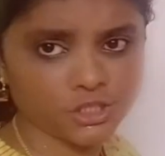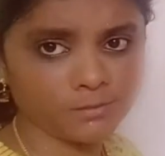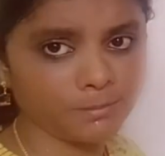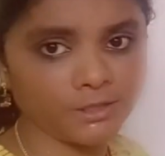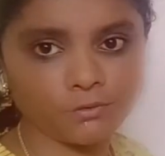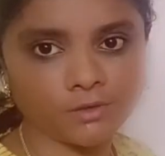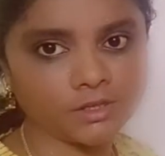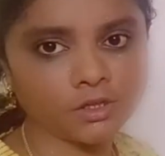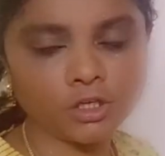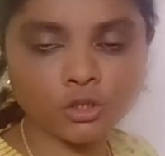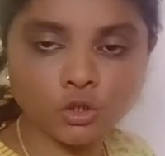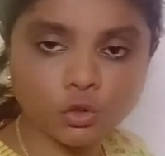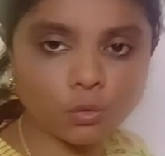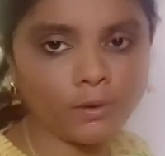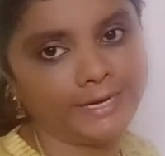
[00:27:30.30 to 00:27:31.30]
between the
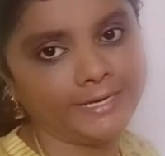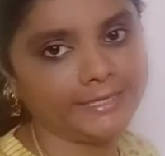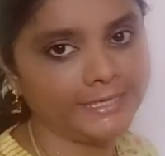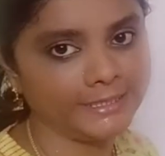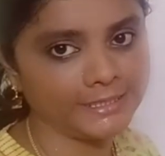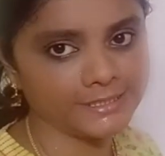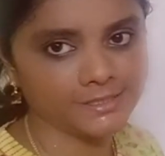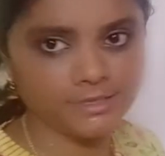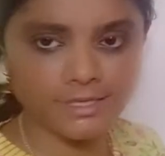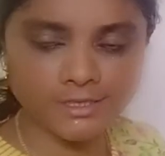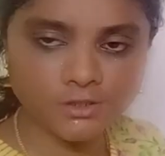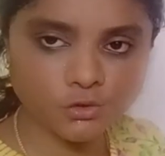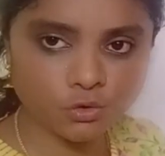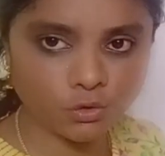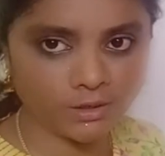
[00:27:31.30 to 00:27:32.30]
two entities. There
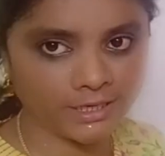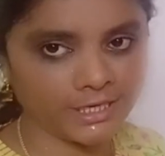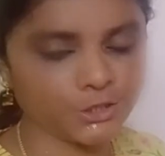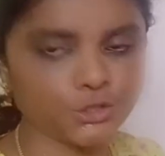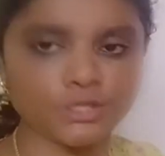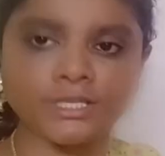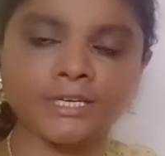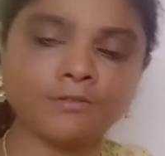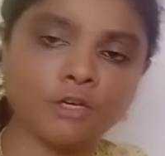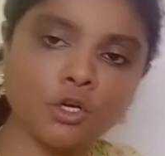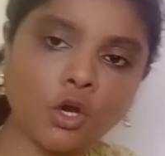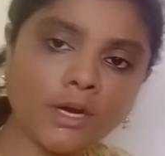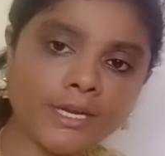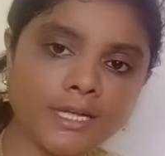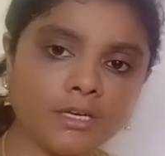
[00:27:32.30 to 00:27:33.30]
is no relation. They will
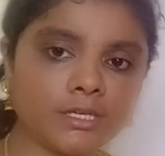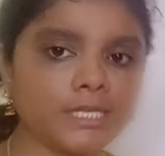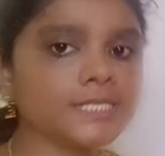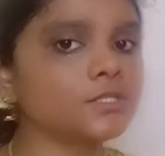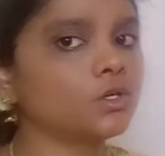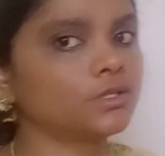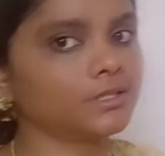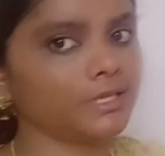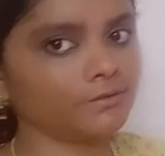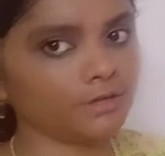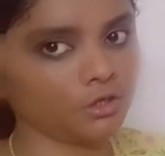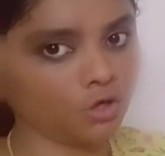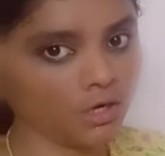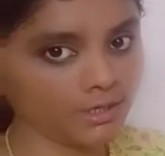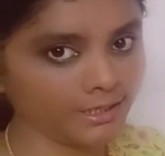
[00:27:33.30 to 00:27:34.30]
not increase or they will
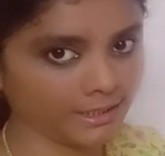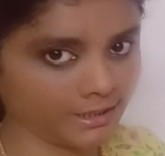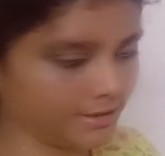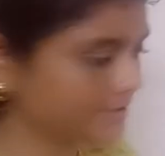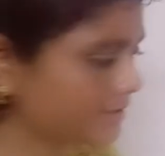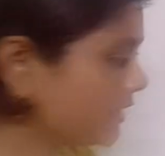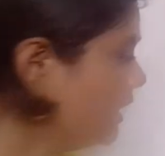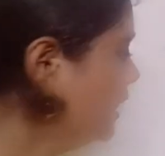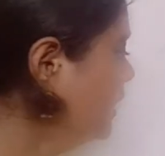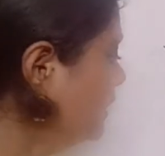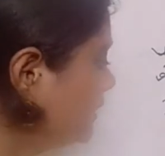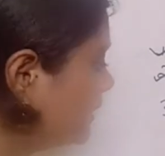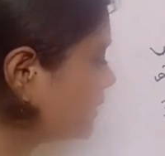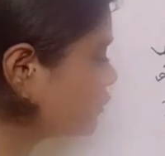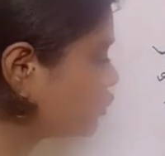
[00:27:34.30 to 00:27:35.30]
not decrease.
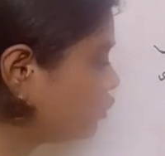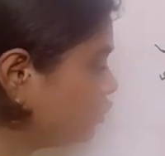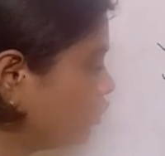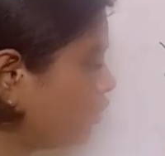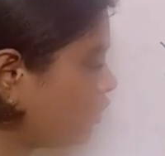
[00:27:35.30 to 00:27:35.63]
There is no